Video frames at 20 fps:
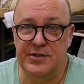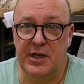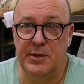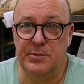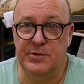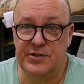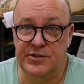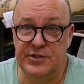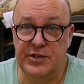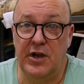I
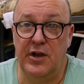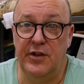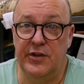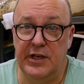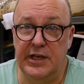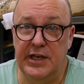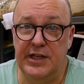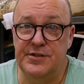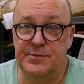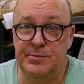would start the
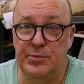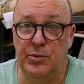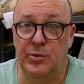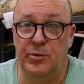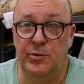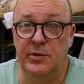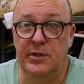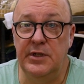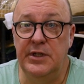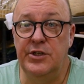Les
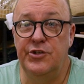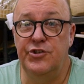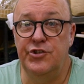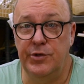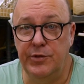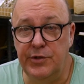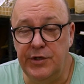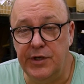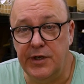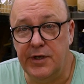Paul
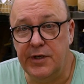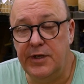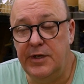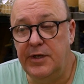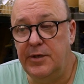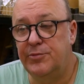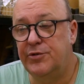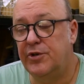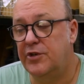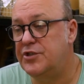Junior
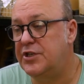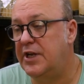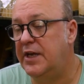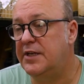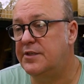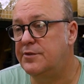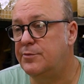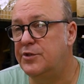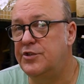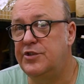
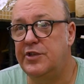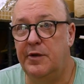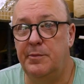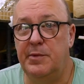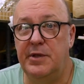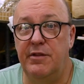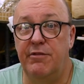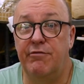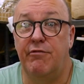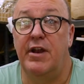project, which I've
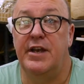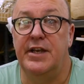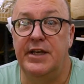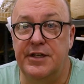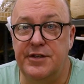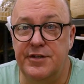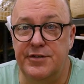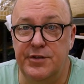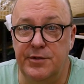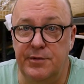been threatening
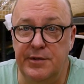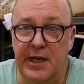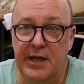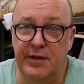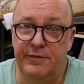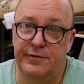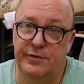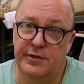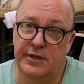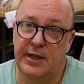to do now
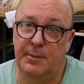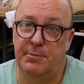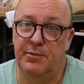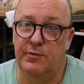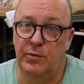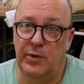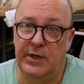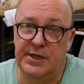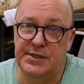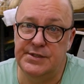for a couple
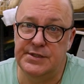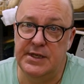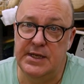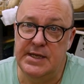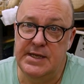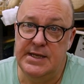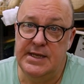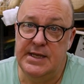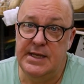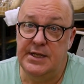of weeks.
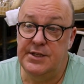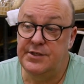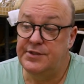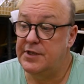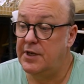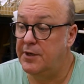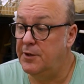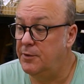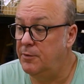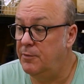
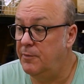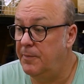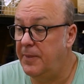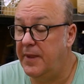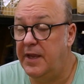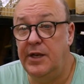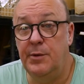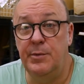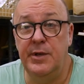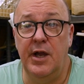So
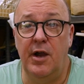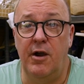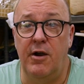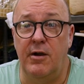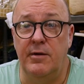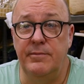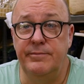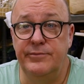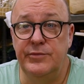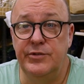here we
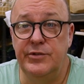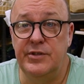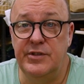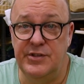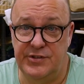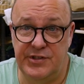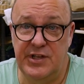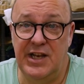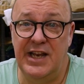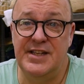are.
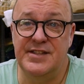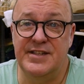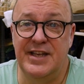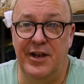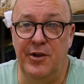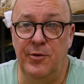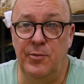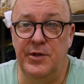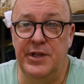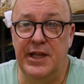So let's get
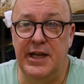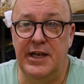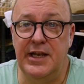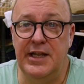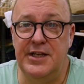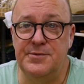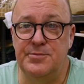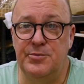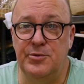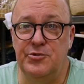on with that
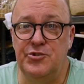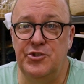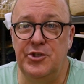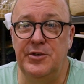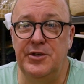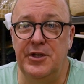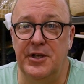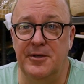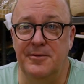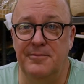Les Paul
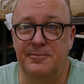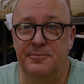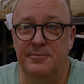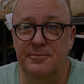Junior.